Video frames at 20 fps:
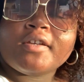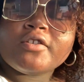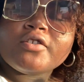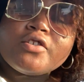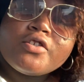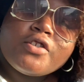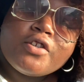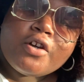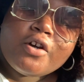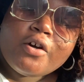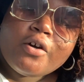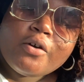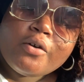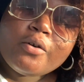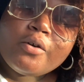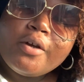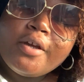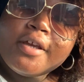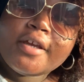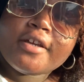
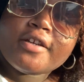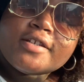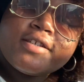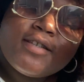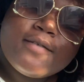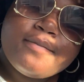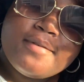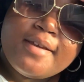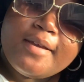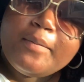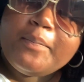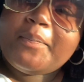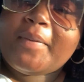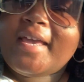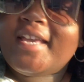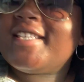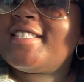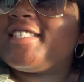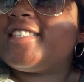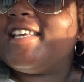So here's to being
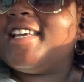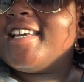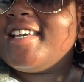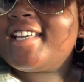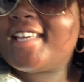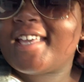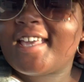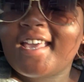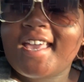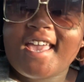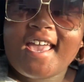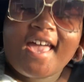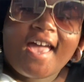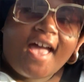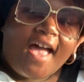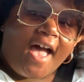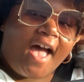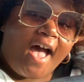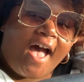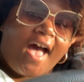basic.
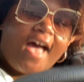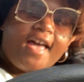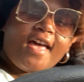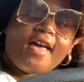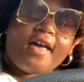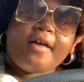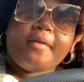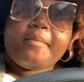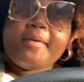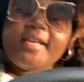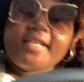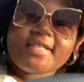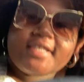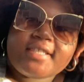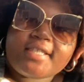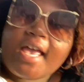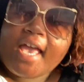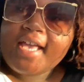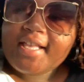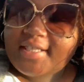I am. Um,
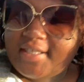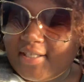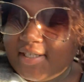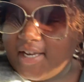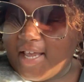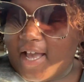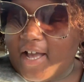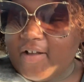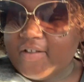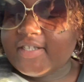it's it's now